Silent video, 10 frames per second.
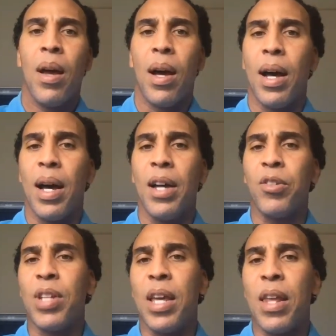uh,
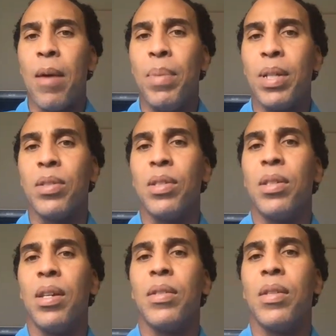understand that
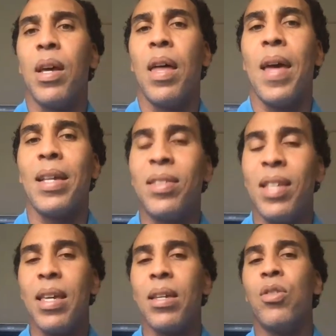businesses uh, that
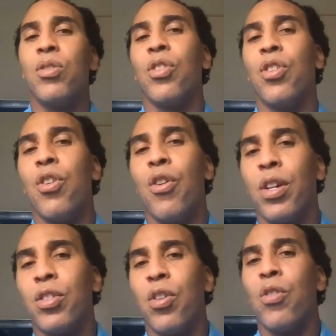seek to secure
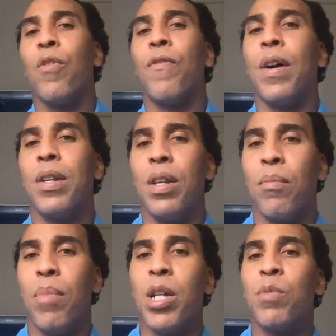external funding
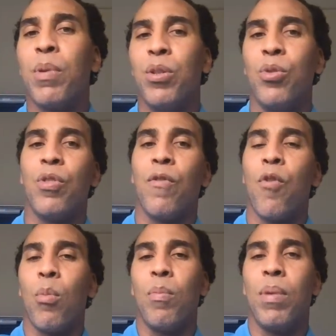must produce a
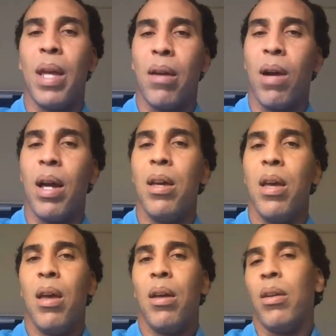formal plan, right?
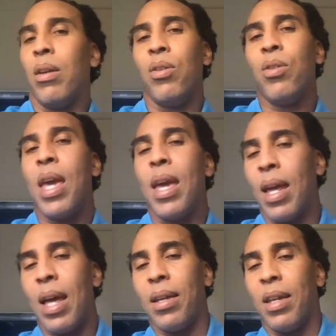You can't.
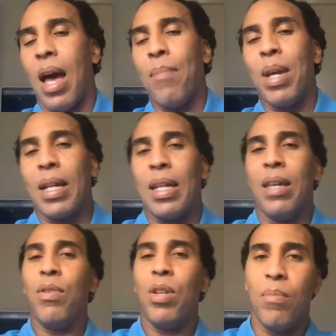I'm not going to
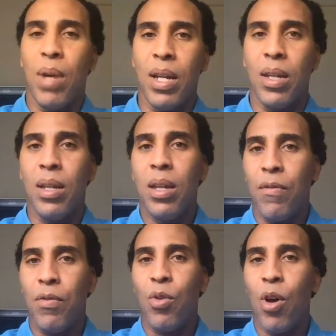give you any money
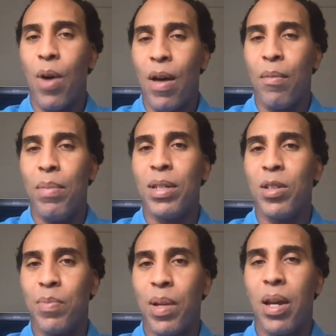if you don't have a
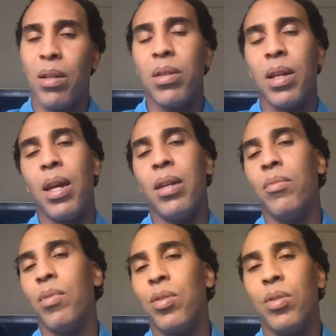business plan. It's like, hey,
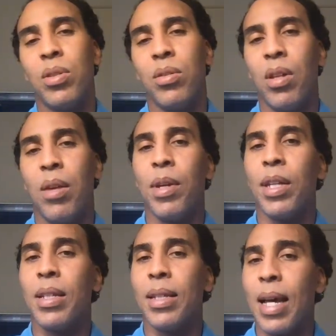Demetrius, you know, let me
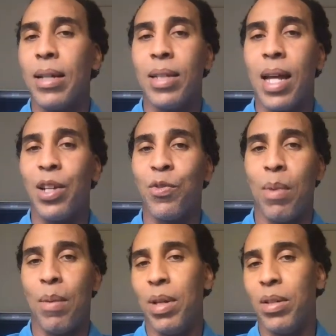get ten thousand dollars for
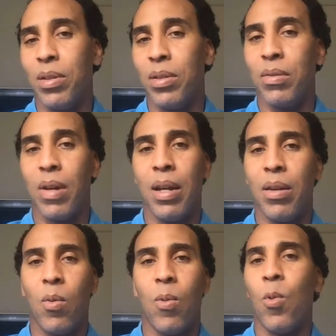my business, right?
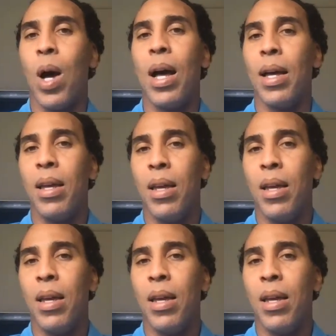Why?